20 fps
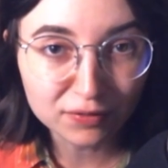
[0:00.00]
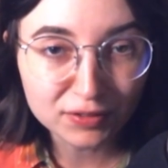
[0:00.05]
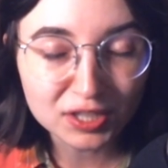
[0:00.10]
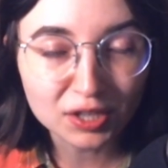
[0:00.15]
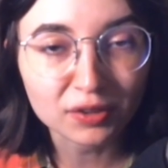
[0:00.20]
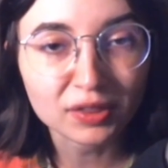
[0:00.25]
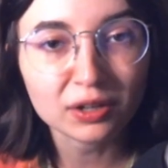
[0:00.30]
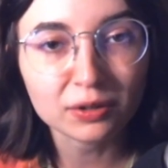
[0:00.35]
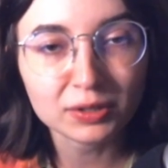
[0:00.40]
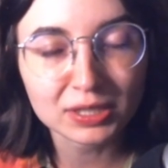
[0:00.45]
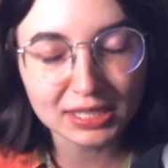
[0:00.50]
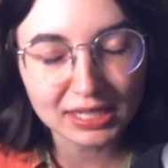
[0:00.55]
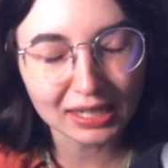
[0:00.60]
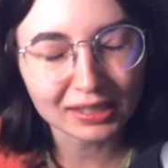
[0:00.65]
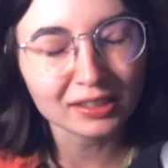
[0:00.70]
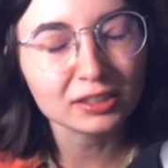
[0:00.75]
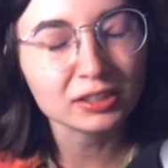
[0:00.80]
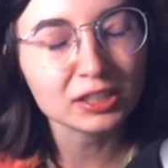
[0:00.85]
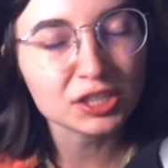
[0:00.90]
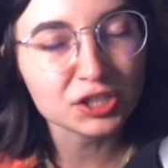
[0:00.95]
So there was
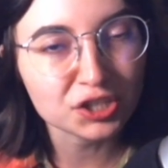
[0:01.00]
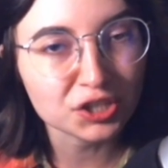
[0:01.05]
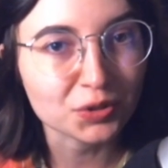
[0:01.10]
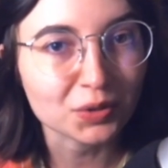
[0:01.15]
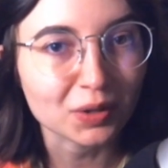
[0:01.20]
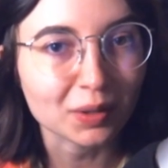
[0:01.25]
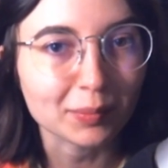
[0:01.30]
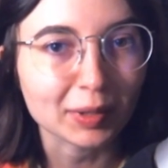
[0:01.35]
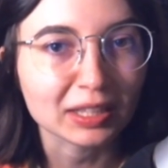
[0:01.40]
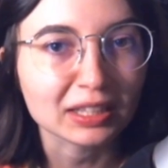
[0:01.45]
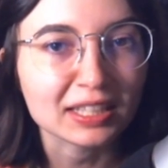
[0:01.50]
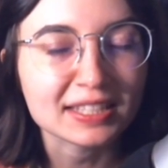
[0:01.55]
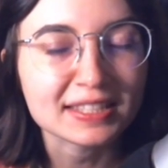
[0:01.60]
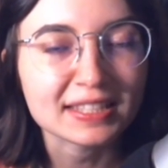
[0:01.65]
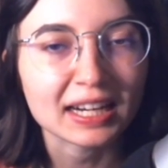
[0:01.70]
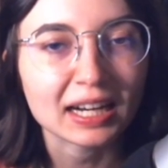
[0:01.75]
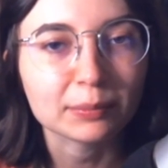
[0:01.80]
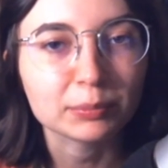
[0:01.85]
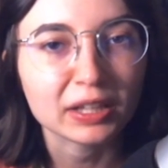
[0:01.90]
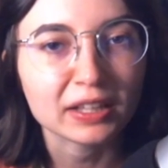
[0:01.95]
technically 2 on my list
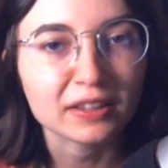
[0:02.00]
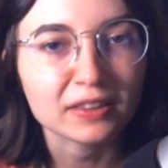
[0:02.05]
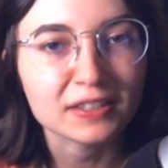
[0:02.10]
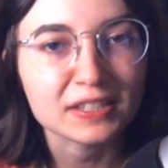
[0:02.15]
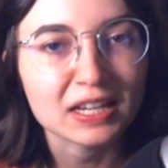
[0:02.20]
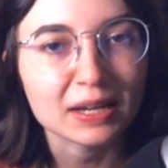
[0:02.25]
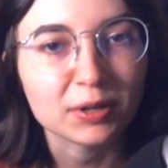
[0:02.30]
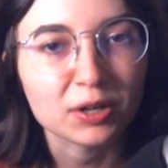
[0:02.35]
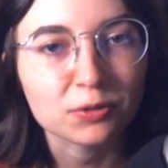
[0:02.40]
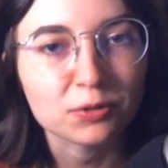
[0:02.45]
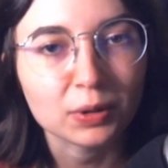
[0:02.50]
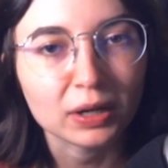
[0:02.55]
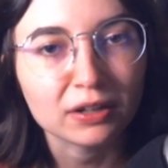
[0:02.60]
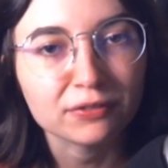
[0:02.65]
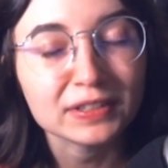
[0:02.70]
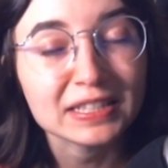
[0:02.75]
that I played the demo of